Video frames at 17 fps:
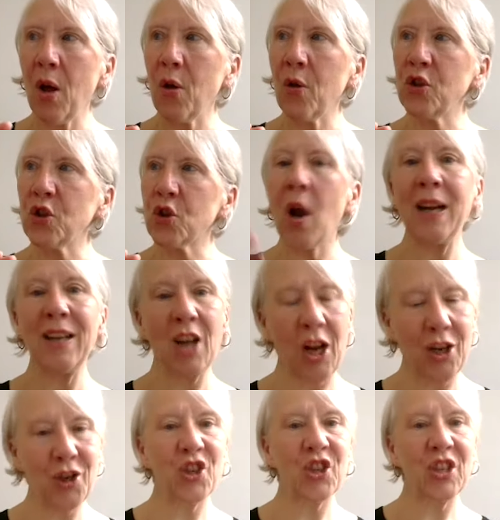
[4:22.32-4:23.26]
trying to
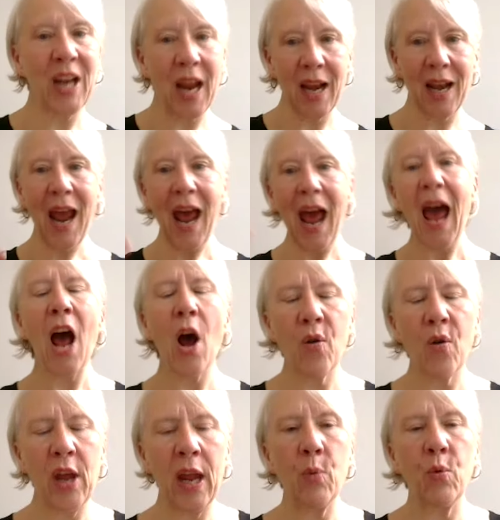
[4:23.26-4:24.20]
understand how
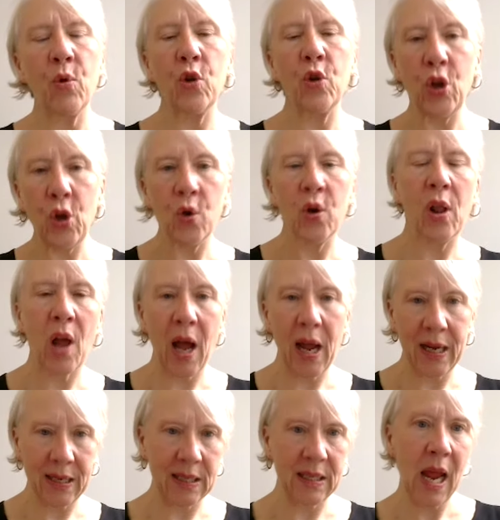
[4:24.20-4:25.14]
they will
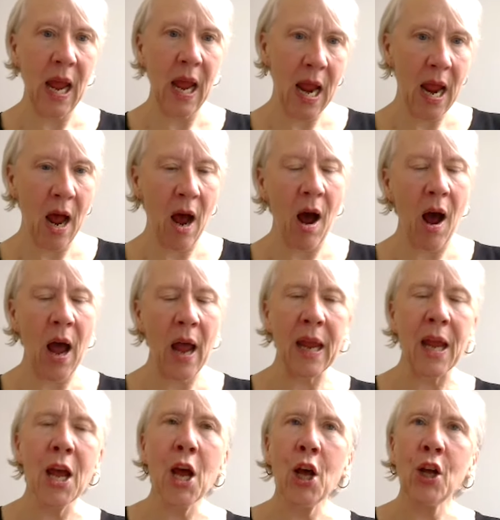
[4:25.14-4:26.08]
utilize
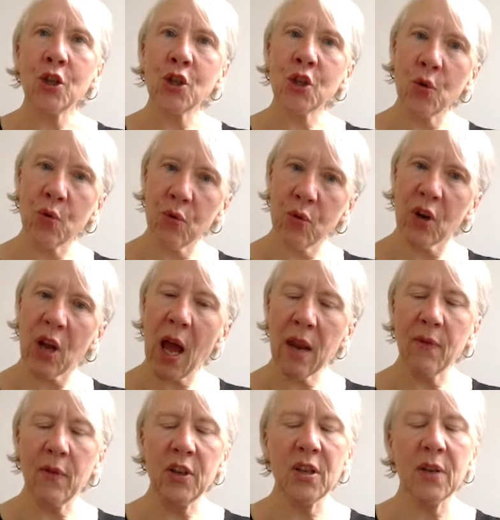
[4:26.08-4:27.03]
AI. So kind
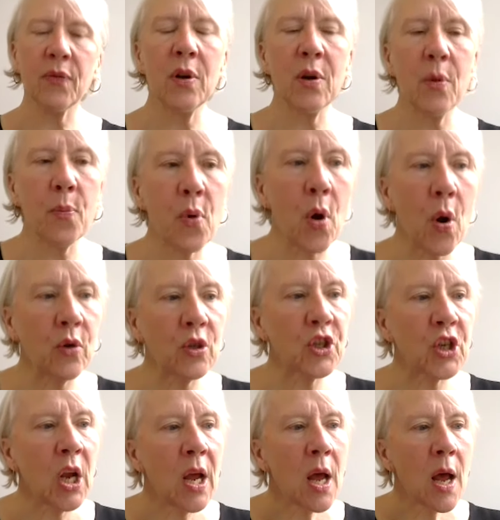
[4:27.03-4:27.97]
of a different
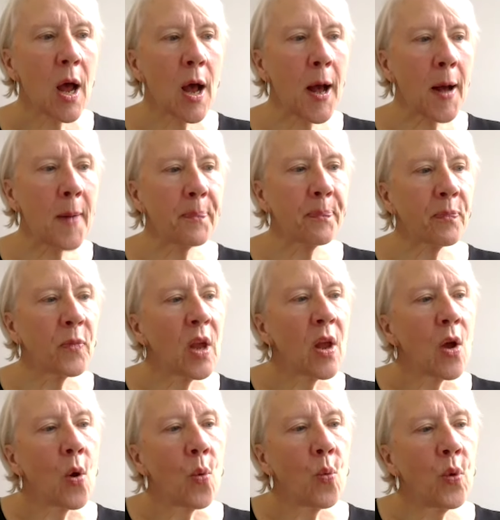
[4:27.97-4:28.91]
approach.
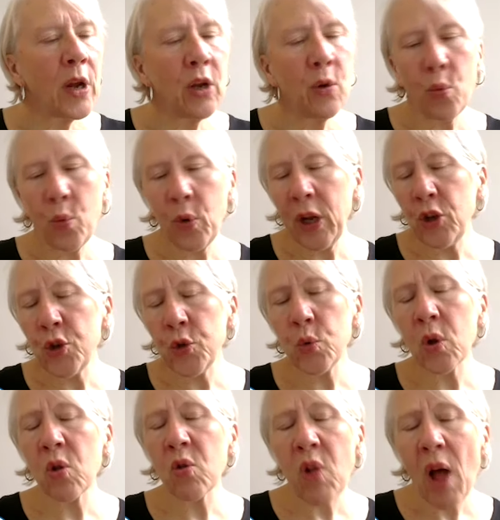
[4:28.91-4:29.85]
We
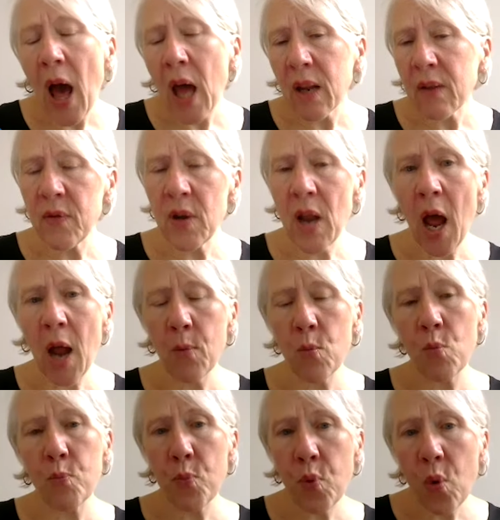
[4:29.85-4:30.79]
do a lot of
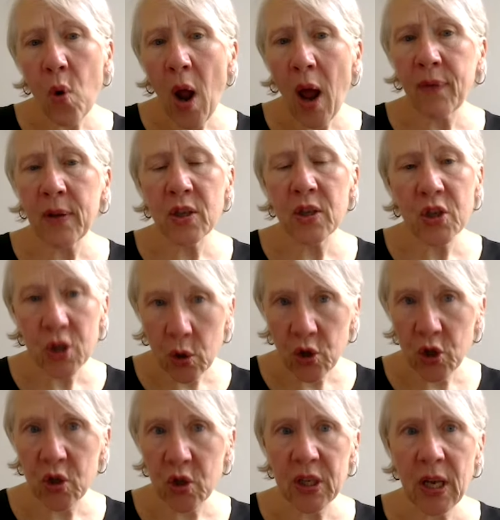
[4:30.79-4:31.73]
nonprofit
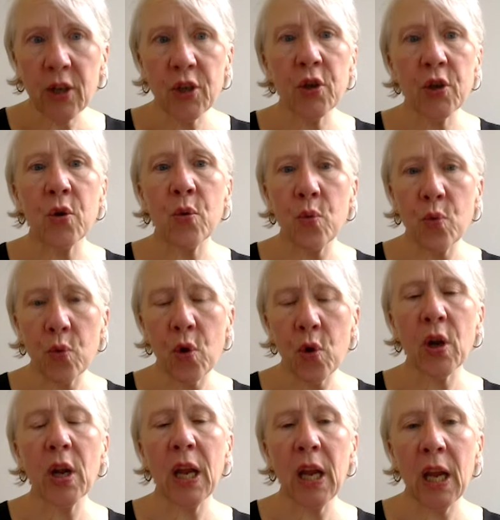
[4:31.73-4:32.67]
social sector
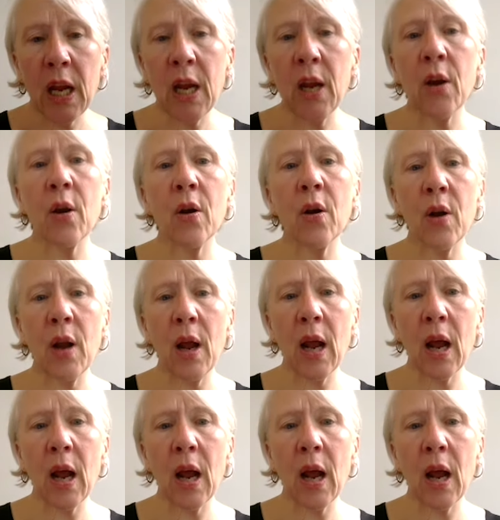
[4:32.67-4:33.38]
work here